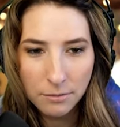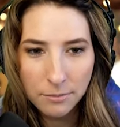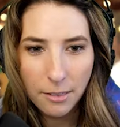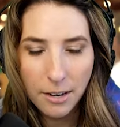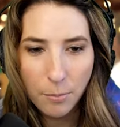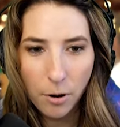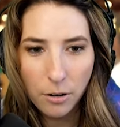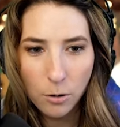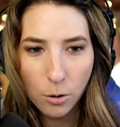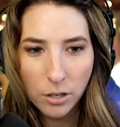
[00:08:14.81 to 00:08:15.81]
And then I
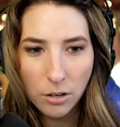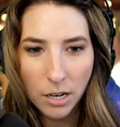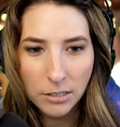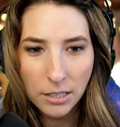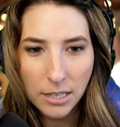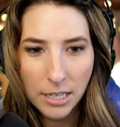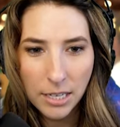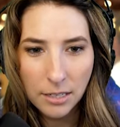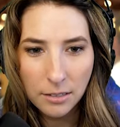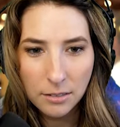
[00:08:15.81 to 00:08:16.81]
parkour across the
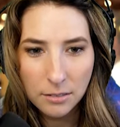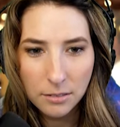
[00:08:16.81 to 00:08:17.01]
thing.